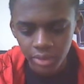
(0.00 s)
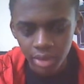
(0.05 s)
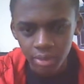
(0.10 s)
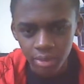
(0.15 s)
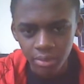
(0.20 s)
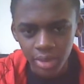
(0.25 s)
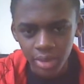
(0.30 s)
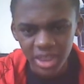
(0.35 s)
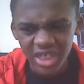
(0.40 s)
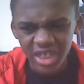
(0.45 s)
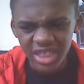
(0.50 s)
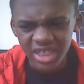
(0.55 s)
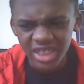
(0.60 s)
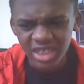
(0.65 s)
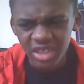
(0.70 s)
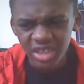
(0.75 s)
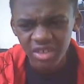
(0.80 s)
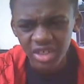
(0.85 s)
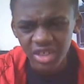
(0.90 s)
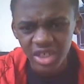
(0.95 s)
But uh,
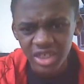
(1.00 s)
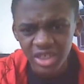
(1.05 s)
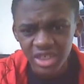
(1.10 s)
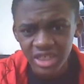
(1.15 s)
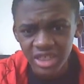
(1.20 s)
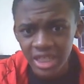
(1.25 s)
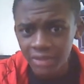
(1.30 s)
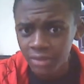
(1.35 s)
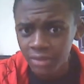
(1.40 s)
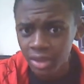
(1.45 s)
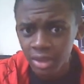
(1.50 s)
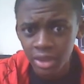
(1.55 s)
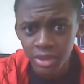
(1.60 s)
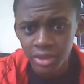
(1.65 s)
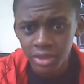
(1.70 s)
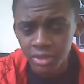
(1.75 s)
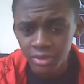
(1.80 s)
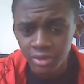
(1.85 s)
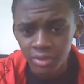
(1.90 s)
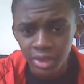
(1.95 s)
Sony just gave the
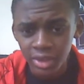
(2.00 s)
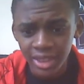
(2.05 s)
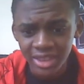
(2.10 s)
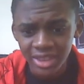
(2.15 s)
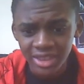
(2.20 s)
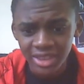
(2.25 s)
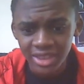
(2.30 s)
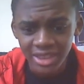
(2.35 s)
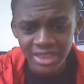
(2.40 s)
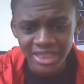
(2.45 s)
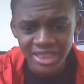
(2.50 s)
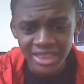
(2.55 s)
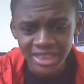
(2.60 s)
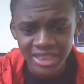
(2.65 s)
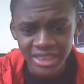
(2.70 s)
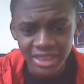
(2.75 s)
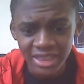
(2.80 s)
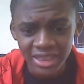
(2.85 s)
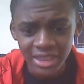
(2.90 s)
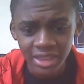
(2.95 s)
cartoon rights to
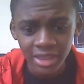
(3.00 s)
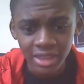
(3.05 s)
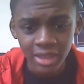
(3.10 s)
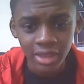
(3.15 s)
Disney.